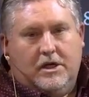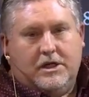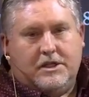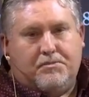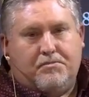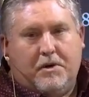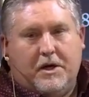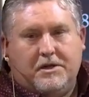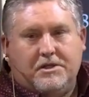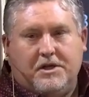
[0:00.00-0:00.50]

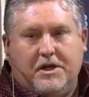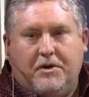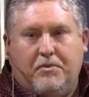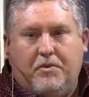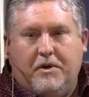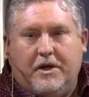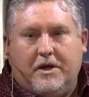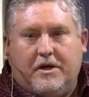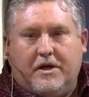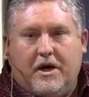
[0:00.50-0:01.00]
especially
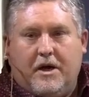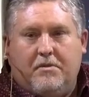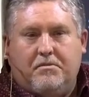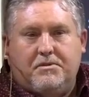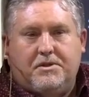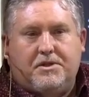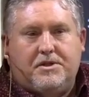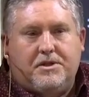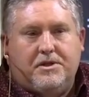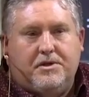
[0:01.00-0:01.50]
when it
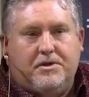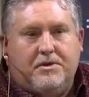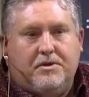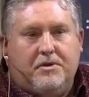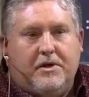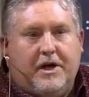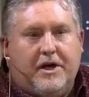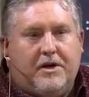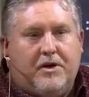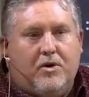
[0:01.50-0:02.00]
comes
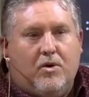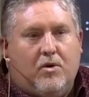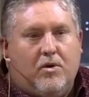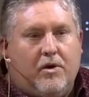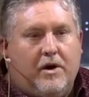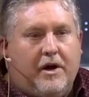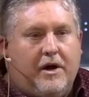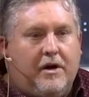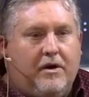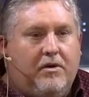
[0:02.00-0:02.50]
to
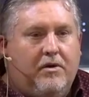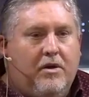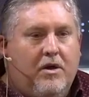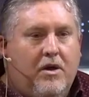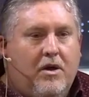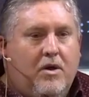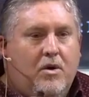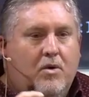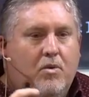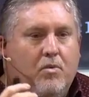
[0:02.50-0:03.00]
ignoring
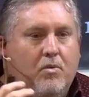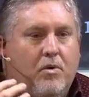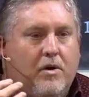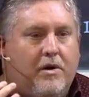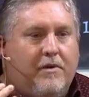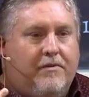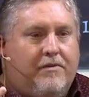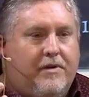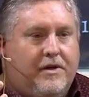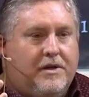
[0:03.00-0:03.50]

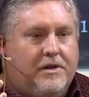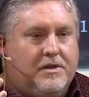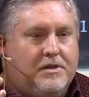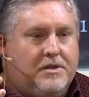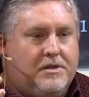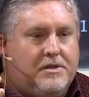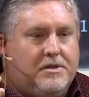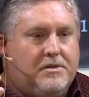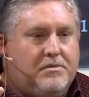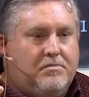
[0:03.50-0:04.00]
one of
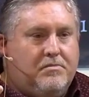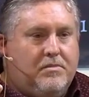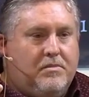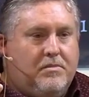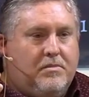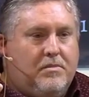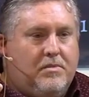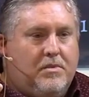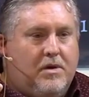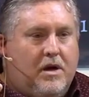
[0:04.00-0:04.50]
his
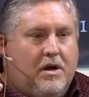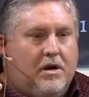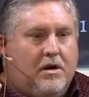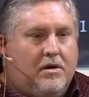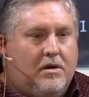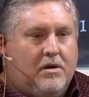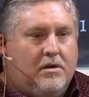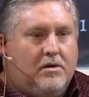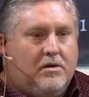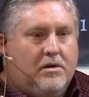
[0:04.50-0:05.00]

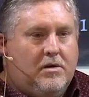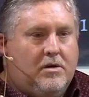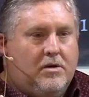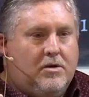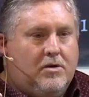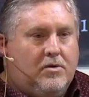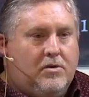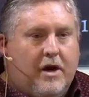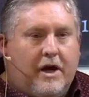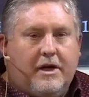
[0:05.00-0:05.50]
uh,
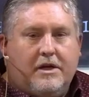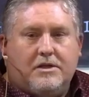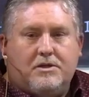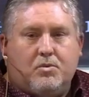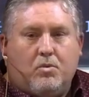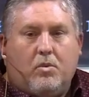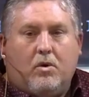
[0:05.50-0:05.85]
greatest